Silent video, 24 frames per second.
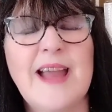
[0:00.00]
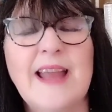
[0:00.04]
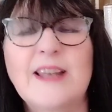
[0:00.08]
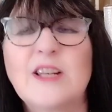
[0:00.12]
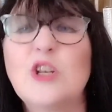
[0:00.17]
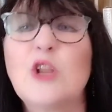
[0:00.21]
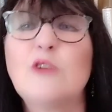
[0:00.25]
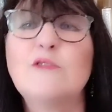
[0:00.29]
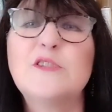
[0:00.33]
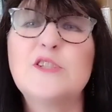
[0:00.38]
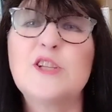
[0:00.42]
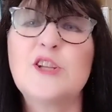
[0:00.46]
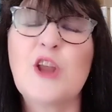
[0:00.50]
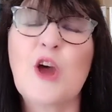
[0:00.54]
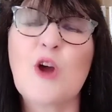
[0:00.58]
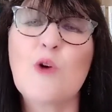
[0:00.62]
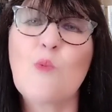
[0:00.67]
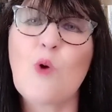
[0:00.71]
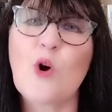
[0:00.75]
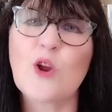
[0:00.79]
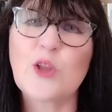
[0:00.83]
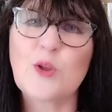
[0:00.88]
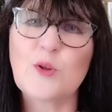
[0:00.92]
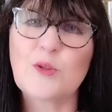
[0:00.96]
I'd love to know
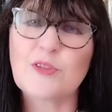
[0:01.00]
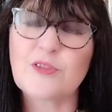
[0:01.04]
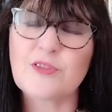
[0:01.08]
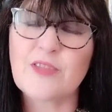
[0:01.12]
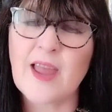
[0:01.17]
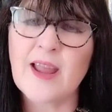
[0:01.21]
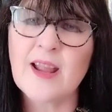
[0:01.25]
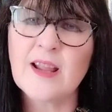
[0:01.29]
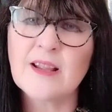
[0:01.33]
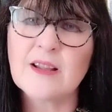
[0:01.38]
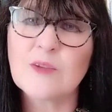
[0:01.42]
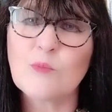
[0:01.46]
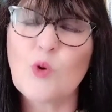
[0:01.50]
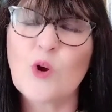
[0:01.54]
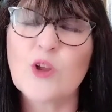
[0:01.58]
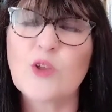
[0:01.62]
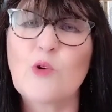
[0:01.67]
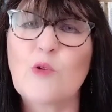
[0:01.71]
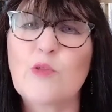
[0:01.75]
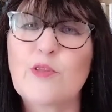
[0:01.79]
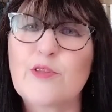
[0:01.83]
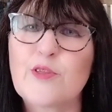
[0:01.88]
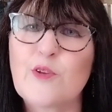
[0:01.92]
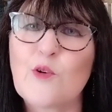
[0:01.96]
what you think, what
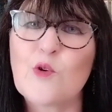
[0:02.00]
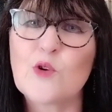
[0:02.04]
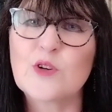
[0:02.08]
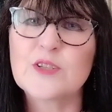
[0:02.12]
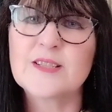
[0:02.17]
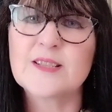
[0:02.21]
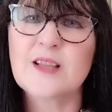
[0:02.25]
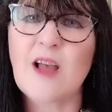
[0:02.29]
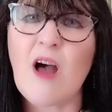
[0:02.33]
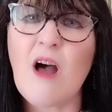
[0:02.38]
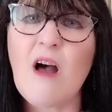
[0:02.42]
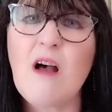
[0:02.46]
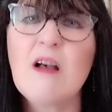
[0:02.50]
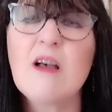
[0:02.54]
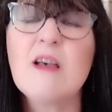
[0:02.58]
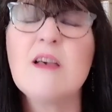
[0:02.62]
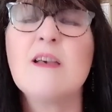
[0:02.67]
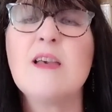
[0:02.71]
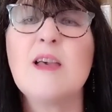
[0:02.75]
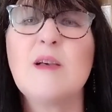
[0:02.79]
your thoughts are.